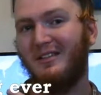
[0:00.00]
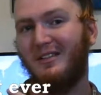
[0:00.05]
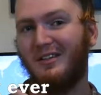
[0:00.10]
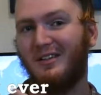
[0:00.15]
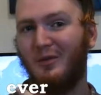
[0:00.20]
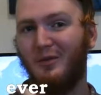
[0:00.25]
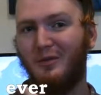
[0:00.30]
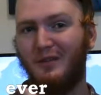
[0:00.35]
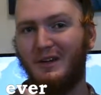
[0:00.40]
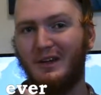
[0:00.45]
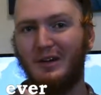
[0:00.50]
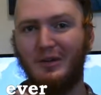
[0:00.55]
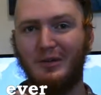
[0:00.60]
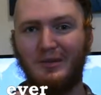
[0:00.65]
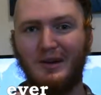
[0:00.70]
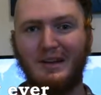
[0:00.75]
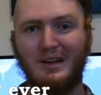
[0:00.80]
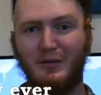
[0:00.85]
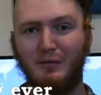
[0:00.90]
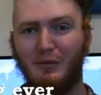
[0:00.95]
cool videos
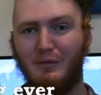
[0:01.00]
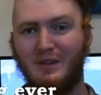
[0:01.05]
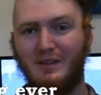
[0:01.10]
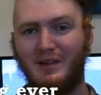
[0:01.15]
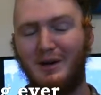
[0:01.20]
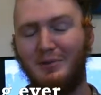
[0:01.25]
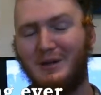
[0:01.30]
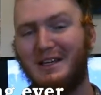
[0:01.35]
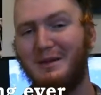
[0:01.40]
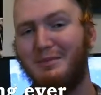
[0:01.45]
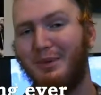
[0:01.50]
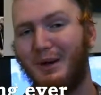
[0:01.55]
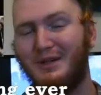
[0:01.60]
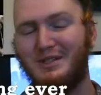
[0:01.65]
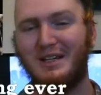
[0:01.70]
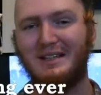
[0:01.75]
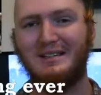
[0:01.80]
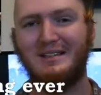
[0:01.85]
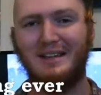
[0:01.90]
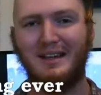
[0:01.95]
right here from the Tabuki
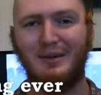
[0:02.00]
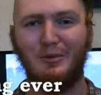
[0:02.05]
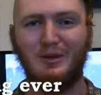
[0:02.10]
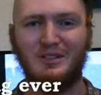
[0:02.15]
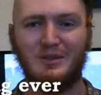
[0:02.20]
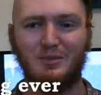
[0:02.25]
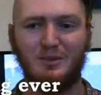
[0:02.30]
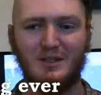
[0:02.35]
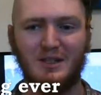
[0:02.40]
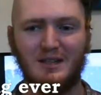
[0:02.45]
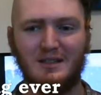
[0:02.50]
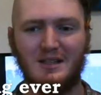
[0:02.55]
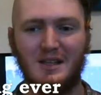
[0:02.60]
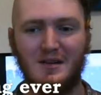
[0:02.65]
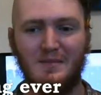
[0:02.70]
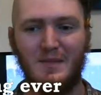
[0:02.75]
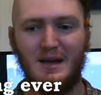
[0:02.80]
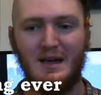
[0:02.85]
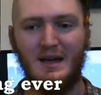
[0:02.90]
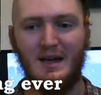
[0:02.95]
Project that works to protect
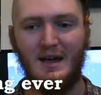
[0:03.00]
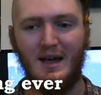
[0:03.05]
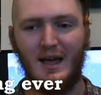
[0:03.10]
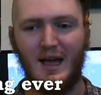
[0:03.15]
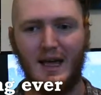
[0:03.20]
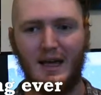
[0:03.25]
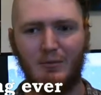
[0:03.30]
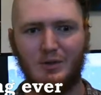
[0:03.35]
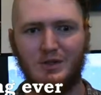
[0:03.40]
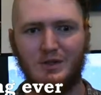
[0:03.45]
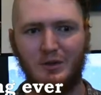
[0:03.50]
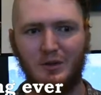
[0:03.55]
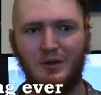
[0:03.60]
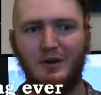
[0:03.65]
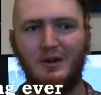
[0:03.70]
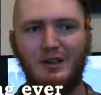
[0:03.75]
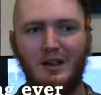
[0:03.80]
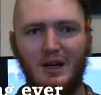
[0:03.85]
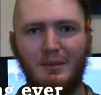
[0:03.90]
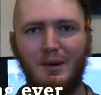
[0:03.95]
them, and we're still
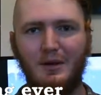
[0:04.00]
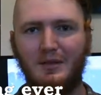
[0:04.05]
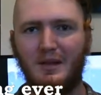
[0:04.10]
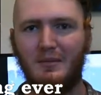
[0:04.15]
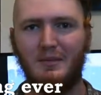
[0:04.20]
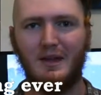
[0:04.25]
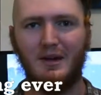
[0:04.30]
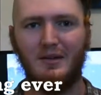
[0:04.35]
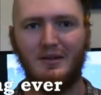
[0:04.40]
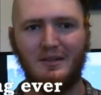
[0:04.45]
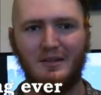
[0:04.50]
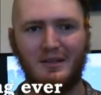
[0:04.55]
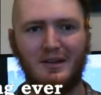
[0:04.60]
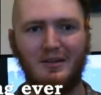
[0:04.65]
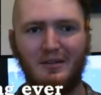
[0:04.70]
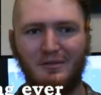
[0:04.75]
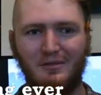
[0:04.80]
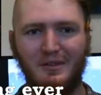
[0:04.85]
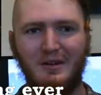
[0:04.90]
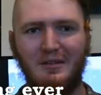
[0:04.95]
learning a lot about them.
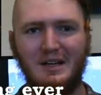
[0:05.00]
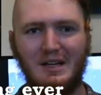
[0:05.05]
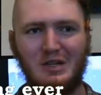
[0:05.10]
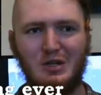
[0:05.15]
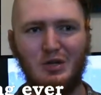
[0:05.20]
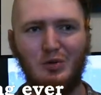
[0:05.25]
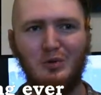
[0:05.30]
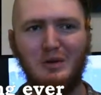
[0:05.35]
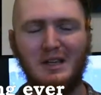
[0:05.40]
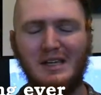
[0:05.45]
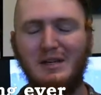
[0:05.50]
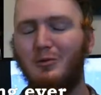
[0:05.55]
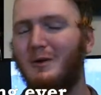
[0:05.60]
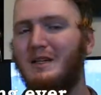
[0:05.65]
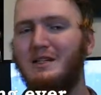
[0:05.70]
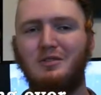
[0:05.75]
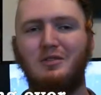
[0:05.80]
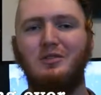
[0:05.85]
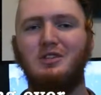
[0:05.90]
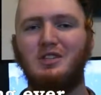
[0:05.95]
They're a very newly
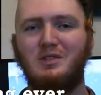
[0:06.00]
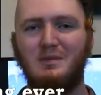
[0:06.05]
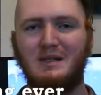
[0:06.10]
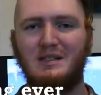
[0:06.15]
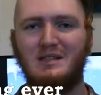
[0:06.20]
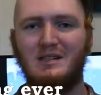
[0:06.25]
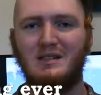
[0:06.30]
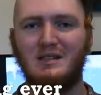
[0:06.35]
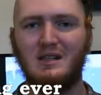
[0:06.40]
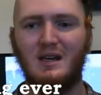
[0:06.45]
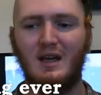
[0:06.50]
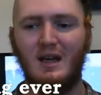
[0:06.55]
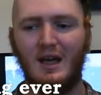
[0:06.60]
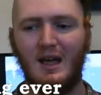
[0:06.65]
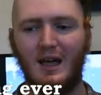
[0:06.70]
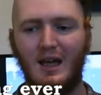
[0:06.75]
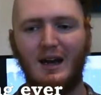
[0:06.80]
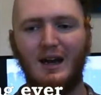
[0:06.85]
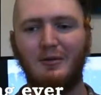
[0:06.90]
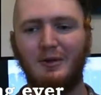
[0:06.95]
researched species,
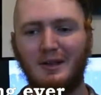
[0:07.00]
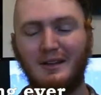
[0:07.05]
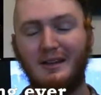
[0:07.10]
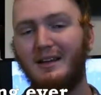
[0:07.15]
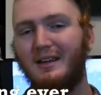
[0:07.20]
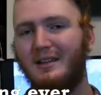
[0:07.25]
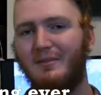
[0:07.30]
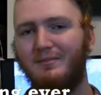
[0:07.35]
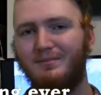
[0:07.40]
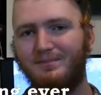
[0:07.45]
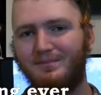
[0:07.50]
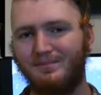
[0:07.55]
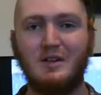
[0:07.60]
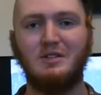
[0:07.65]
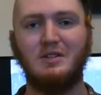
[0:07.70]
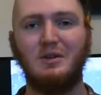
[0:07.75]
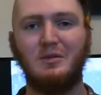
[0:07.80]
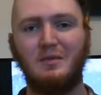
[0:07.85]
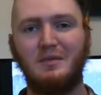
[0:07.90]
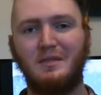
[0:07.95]
and I really like them.
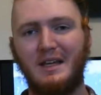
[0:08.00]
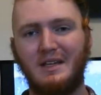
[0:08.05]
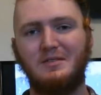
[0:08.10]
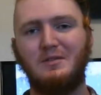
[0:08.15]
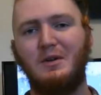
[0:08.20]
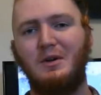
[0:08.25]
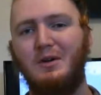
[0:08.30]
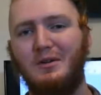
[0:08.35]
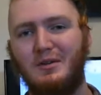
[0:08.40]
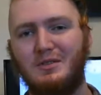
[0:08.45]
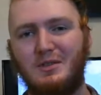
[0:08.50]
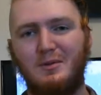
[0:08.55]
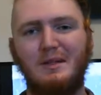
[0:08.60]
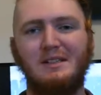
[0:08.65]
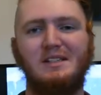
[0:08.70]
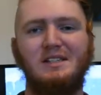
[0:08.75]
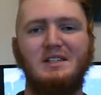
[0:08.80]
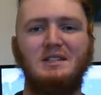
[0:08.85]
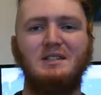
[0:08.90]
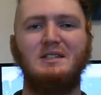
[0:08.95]
So thanks for all those
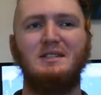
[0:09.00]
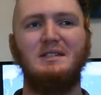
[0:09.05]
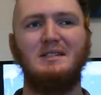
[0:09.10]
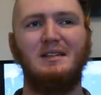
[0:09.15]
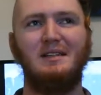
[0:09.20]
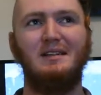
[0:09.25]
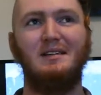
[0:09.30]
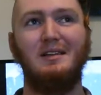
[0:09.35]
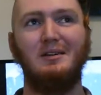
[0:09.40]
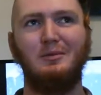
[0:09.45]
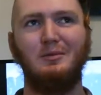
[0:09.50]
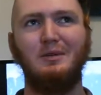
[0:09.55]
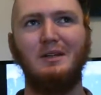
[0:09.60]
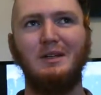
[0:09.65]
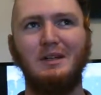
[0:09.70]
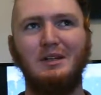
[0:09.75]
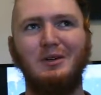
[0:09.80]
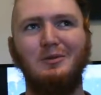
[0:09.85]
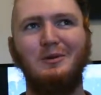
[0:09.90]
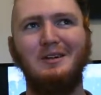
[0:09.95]
questions. They're
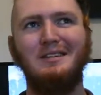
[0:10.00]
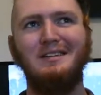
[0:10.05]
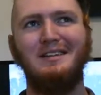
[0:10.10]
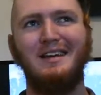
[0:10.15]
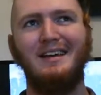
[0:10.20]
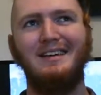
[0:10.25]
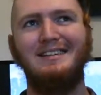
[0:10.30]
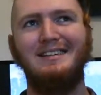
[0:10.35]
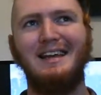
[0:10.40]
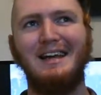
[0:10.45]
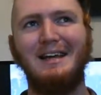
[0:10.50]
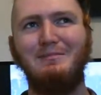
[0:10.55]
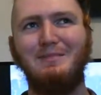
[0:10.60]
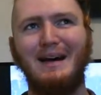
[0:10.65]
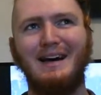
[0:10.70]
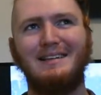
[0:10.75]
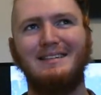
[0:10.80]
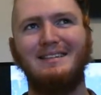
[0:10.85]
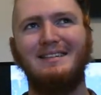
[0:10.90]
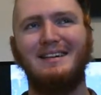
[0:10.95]
really good ones, and getting
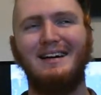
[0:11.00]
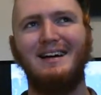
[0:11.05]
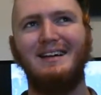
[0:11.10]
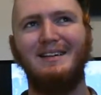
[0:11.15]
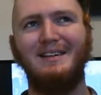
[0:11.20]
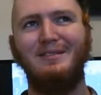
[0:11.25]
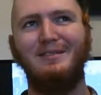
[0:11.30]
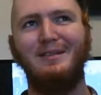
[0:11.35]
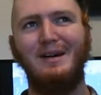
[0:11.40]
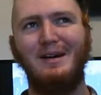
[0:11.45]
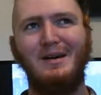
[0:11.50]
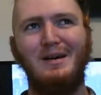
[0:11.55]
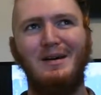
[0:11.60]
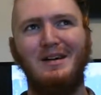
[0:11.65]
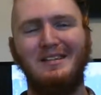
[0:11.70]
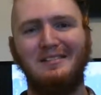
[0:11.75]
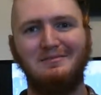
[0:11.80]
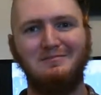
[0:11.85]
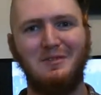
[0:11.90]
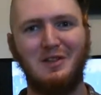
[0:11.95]
back to kind of
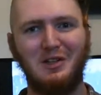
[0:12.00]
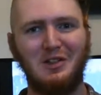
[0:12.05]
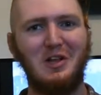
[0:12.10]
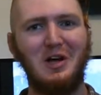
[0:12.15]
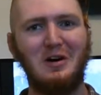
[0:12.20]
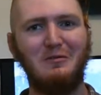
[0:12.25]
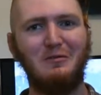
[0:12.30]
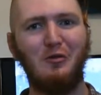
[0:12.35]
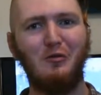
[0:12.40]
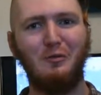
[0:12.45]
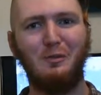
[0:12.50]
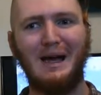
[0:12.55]
the love of